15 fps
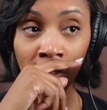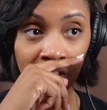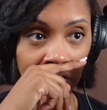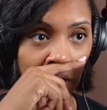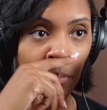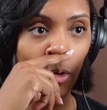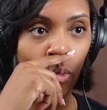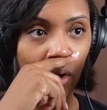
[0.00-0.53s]

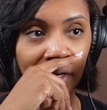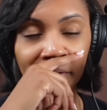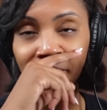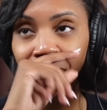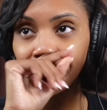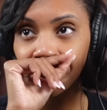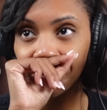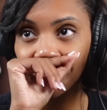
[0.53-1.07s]
number one.
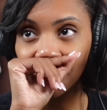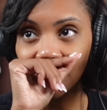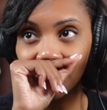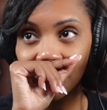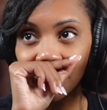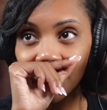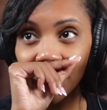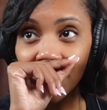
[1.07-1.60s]

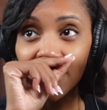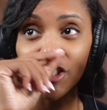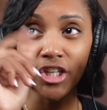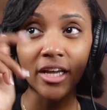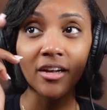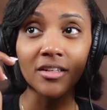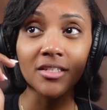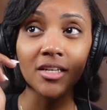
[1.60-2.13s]

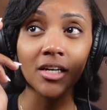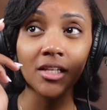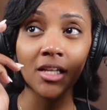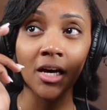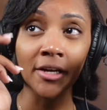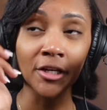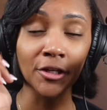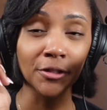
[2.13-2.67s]
Shout out to
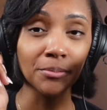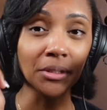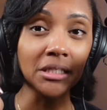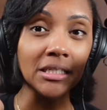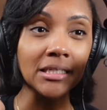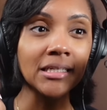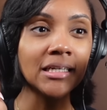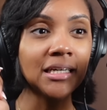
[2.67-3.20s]
Kalani on the
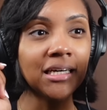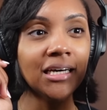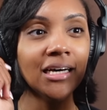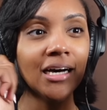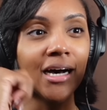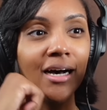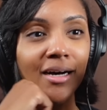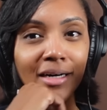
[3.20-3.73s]
beat.
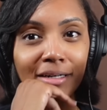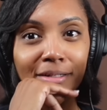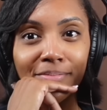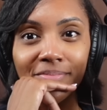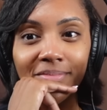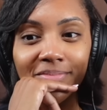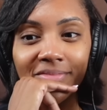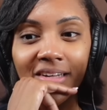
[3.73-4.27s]

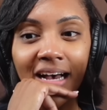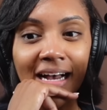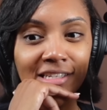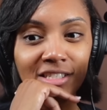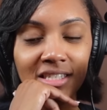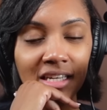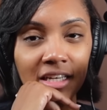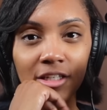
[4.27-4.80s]
Um, I
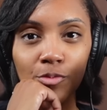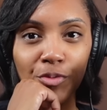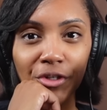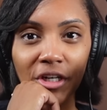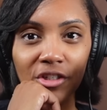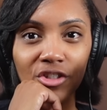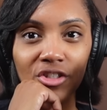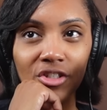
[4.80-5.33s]
just think his
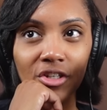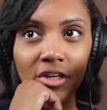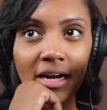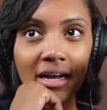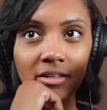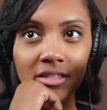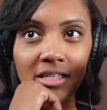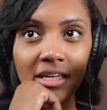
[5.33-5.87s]
productions are
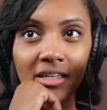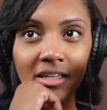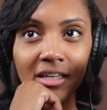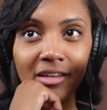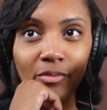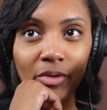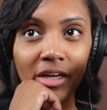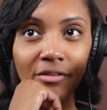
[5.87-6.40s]
outstanding.
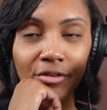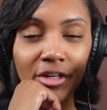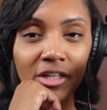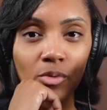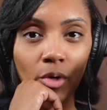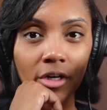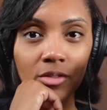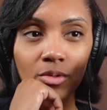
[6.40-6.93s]
And whenever he
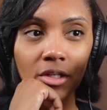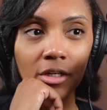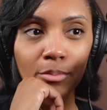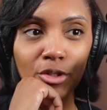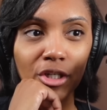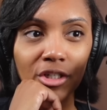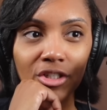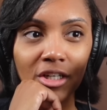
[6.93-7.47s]
works with
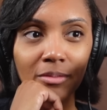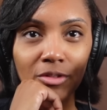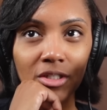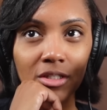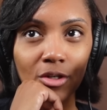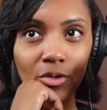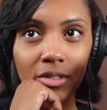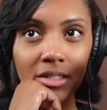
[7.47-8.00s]
Upchurch, I'm just
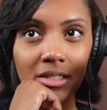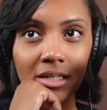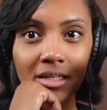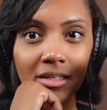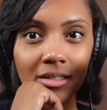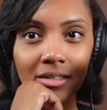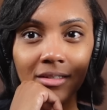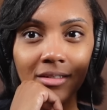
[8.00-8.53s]
always like